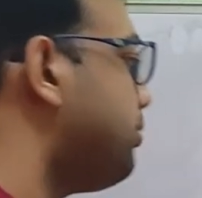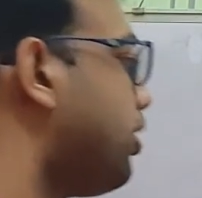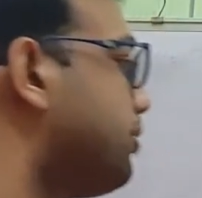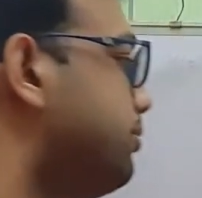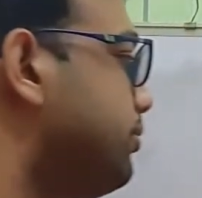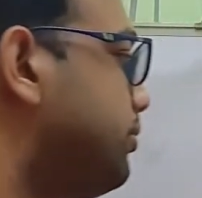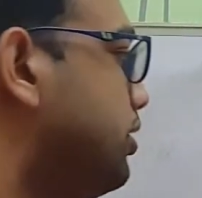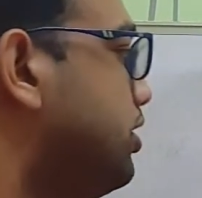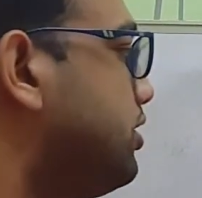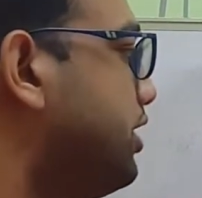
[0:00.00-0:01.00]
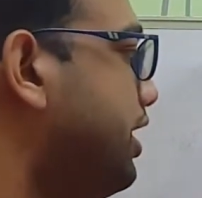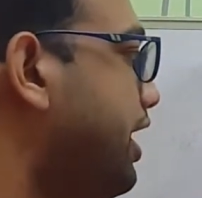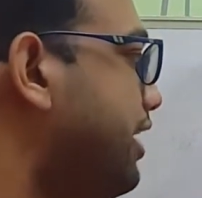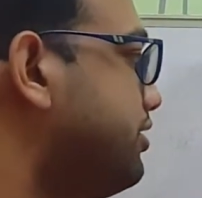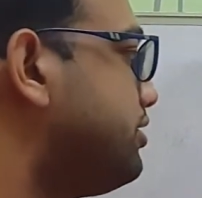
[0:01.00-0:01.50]
form
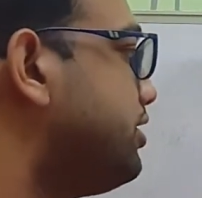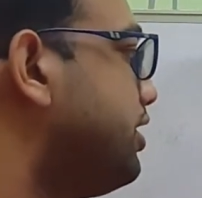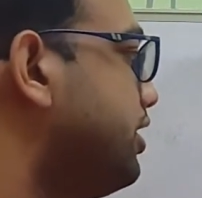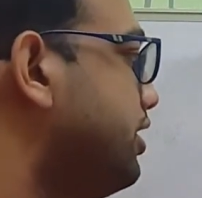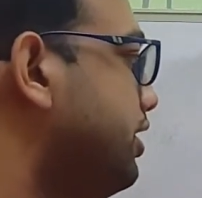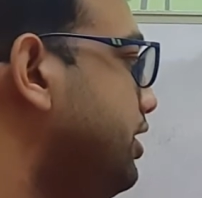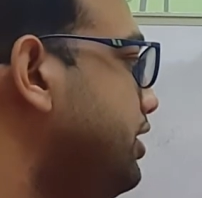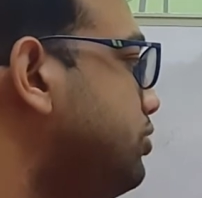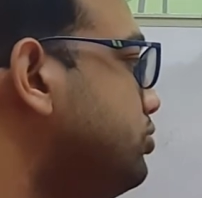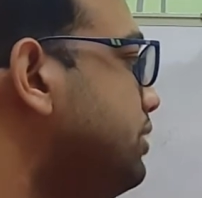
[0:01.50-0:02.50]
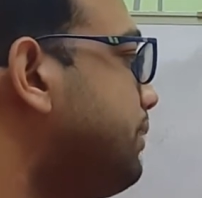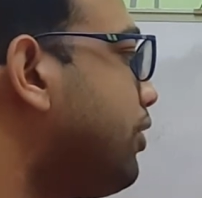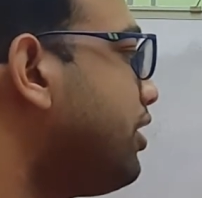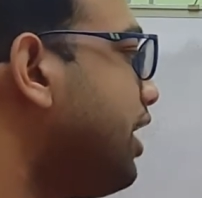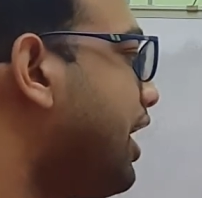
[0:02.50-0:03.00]
as e to the
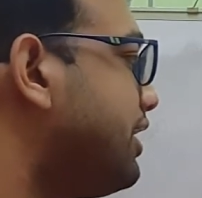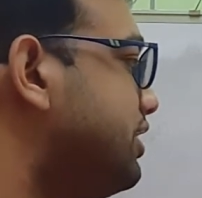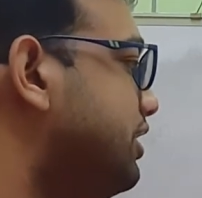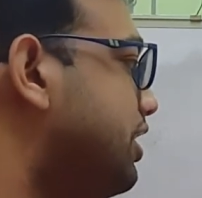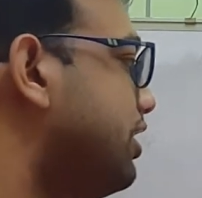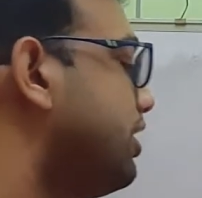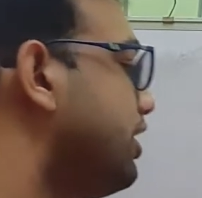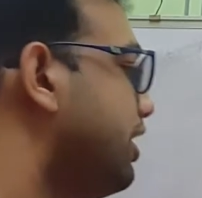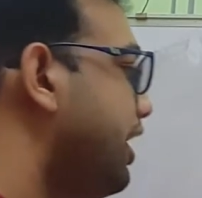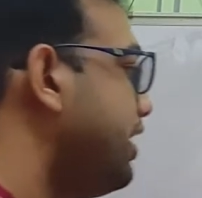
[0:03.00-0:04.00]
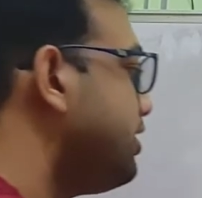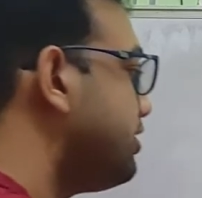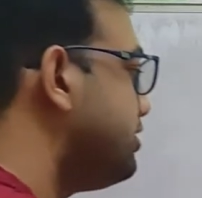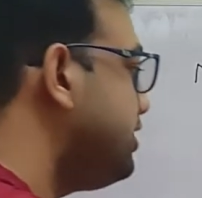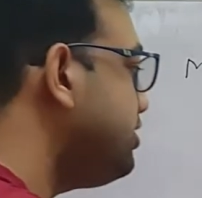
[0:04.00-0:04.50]
power I theta, and
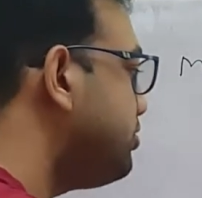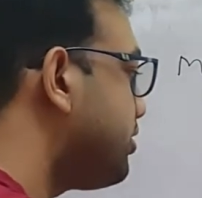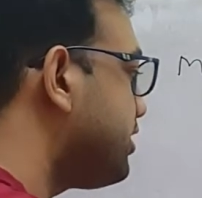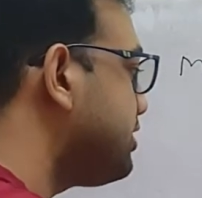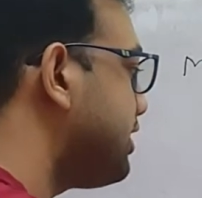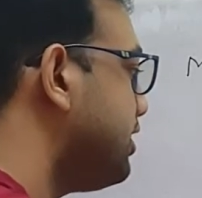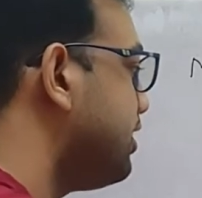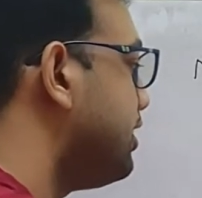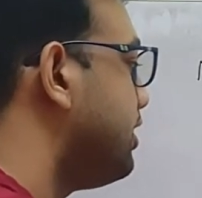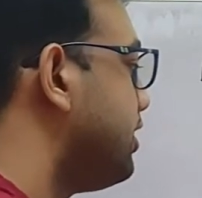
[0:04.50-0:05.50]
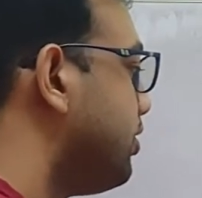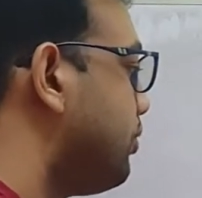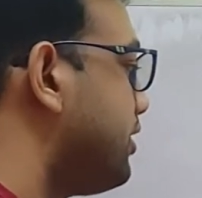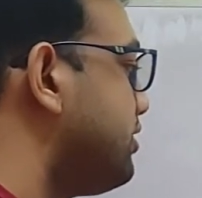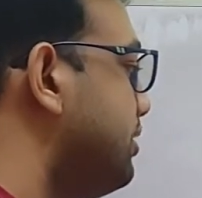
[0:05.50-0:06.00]
this notation
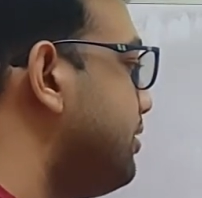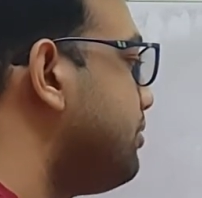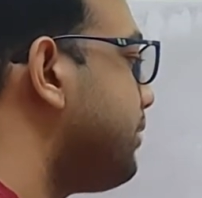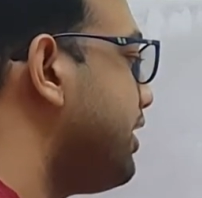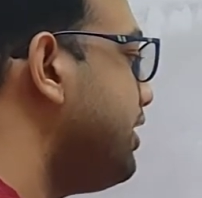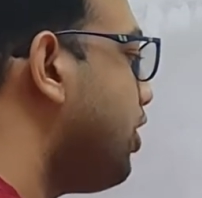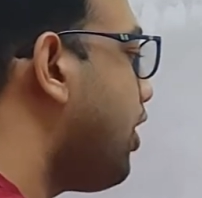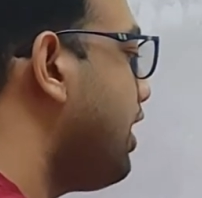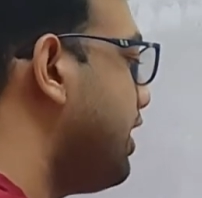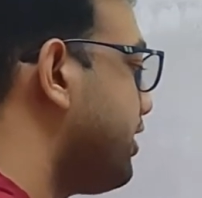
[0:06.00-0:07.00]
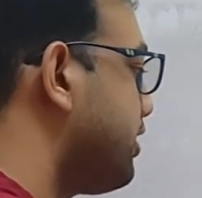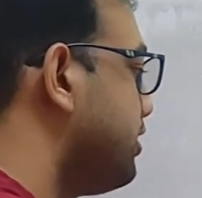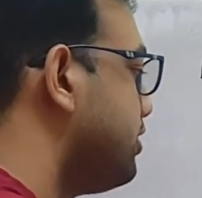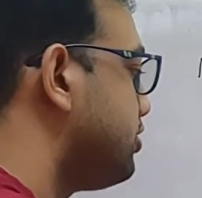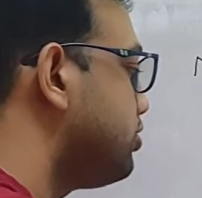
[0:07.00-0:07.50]
was given by Euler.
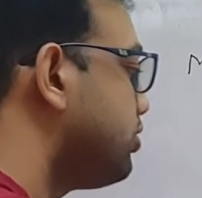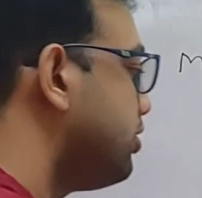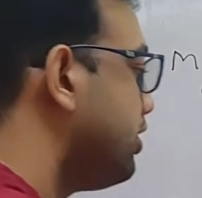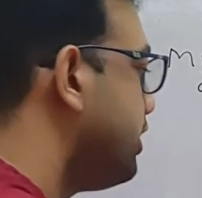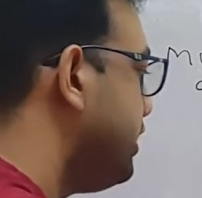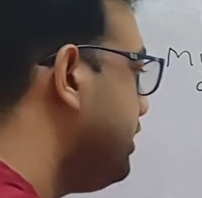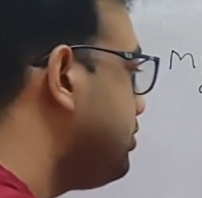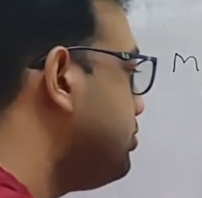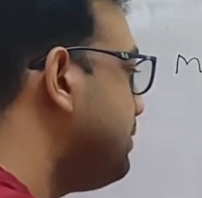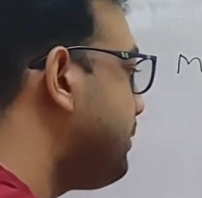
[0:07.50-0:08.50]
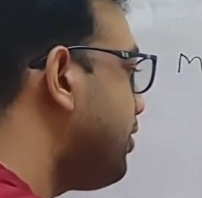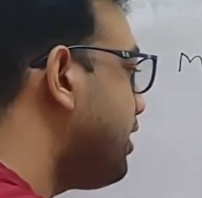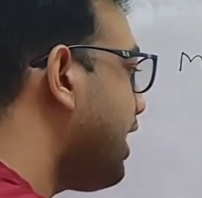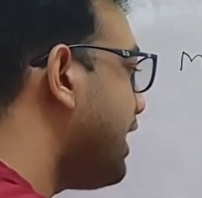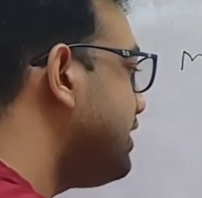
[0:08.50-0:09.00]
So e to the
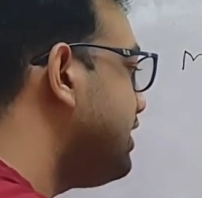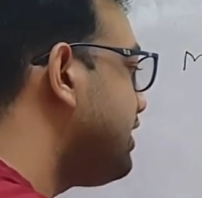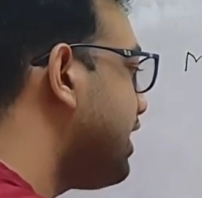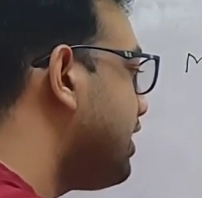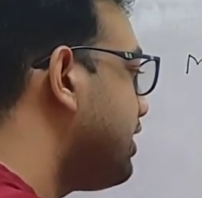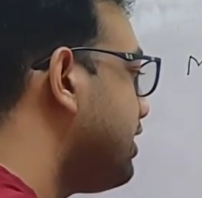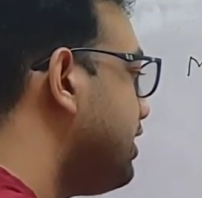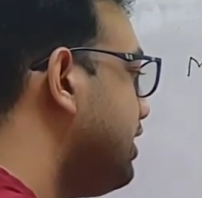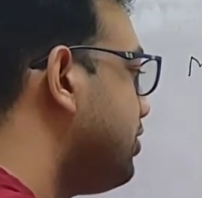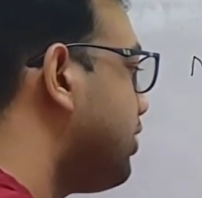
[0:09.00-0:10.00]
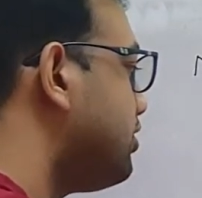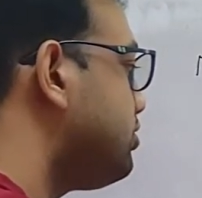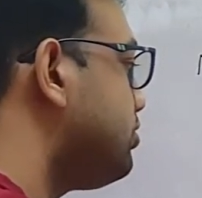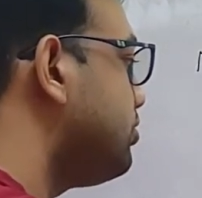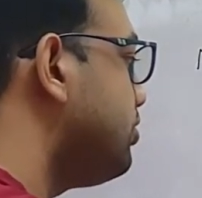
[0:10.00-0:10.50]
power I theta equals
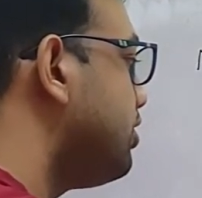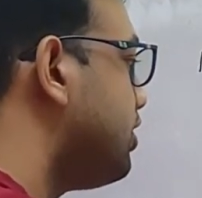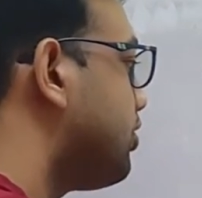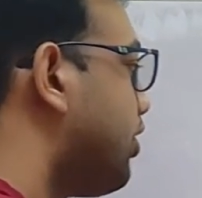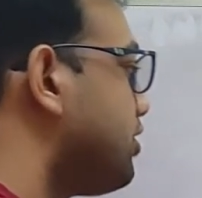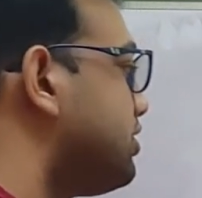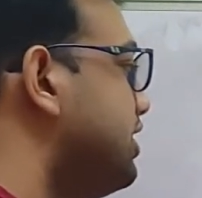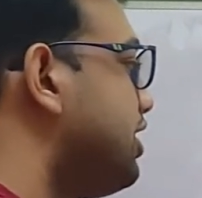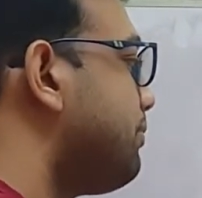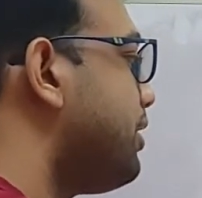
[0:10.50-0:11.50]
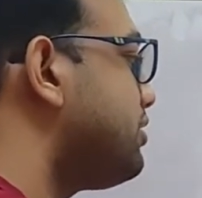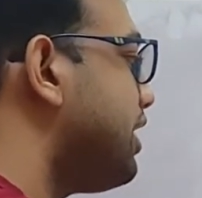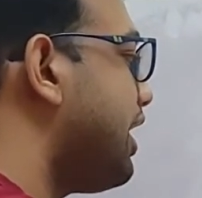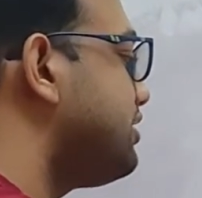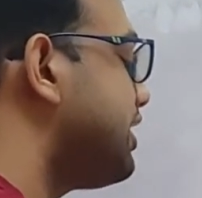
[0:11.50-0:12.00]
to cos theta plus
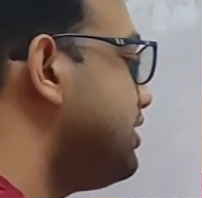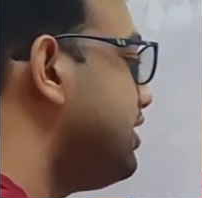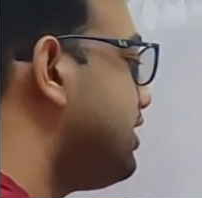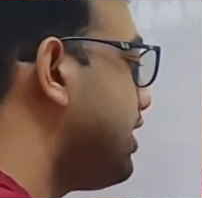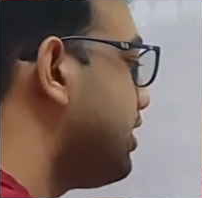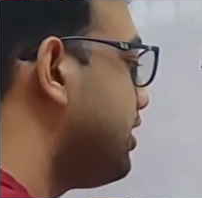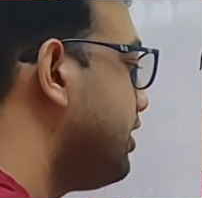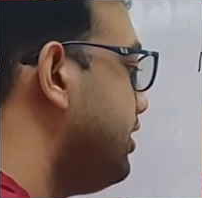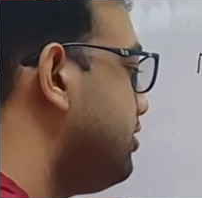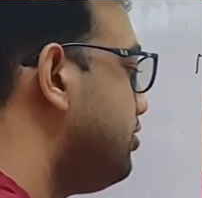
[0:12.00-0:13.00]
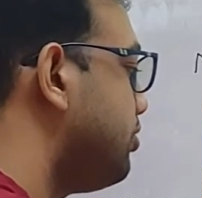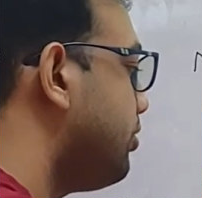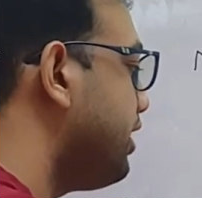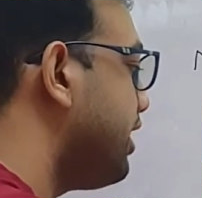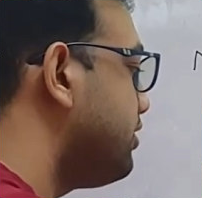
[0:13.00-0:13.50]
I sin theta is
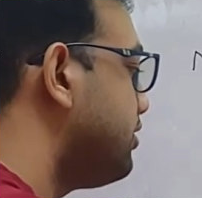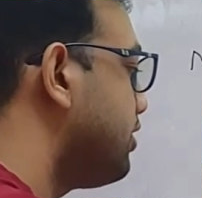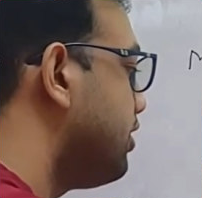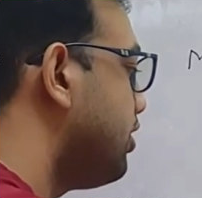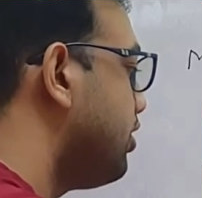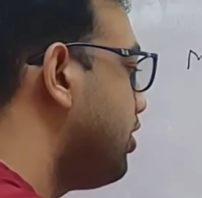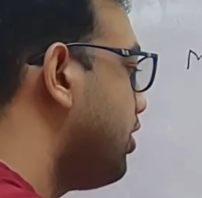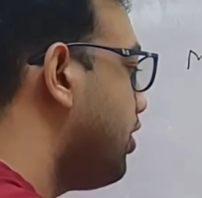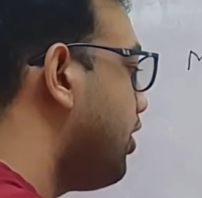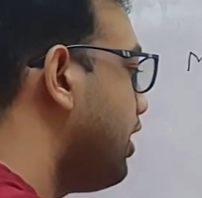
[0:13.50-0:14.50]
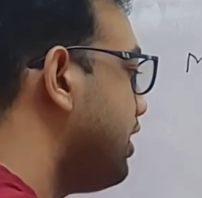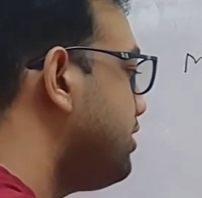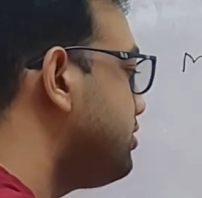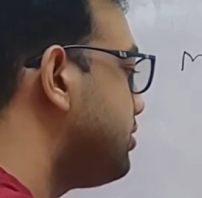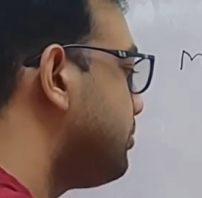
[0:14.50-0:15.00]
known as
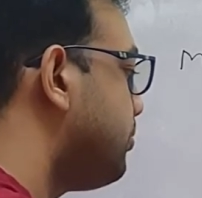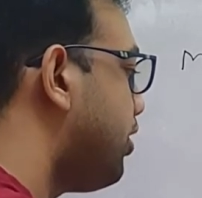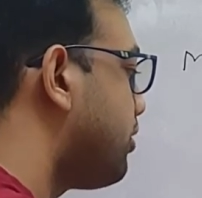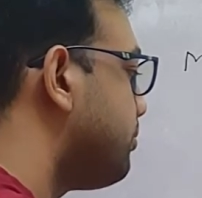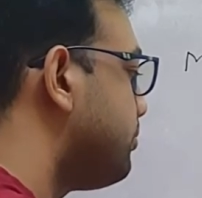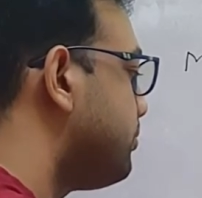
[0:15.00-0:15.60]
Euler's form.